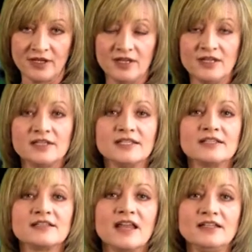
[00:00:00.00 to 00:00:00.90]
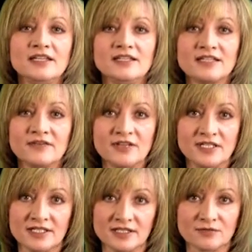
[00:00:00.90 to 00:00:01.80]
Since
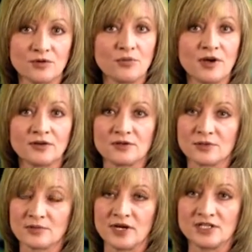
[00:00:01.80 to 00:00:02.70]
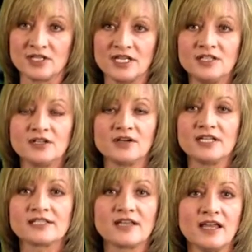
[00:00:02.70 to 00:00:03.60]
1976, Robard Corporation integrates
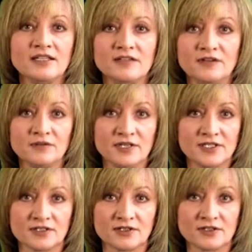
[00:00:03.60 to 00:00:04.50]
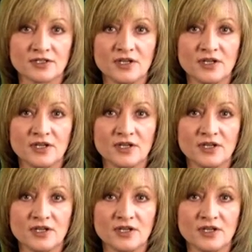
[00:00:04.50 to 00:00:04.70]
scientific research